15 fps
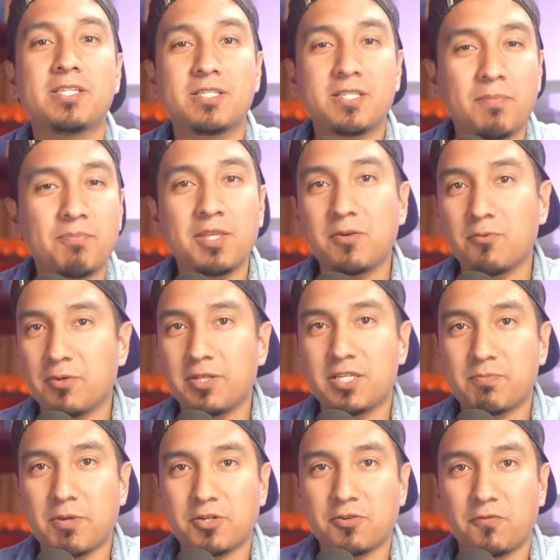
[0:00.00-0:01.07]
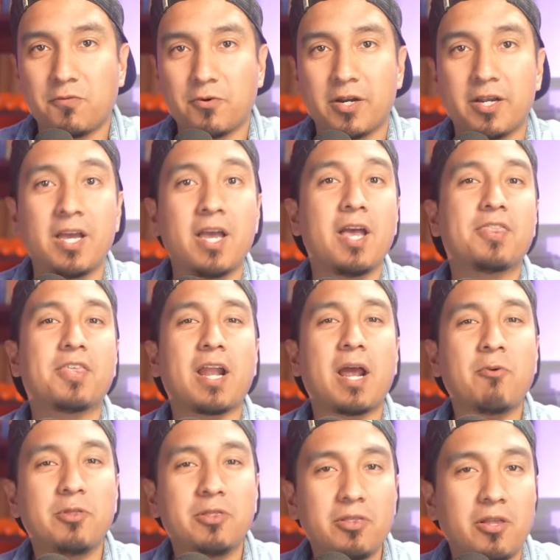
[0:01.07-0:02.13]
something really special for it that I
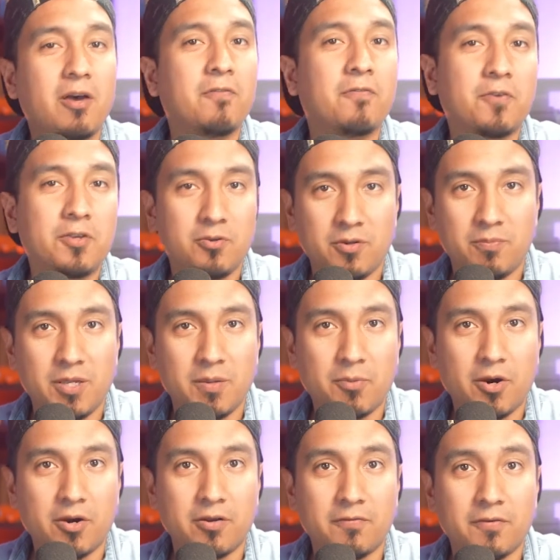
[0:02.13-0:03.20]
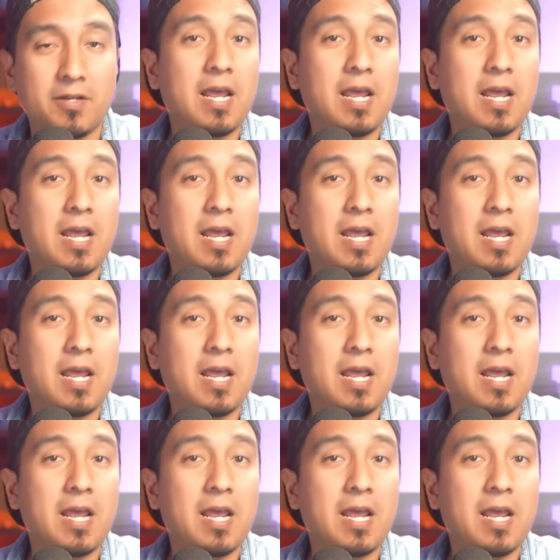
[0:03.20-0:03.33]
would love for you to be a part of.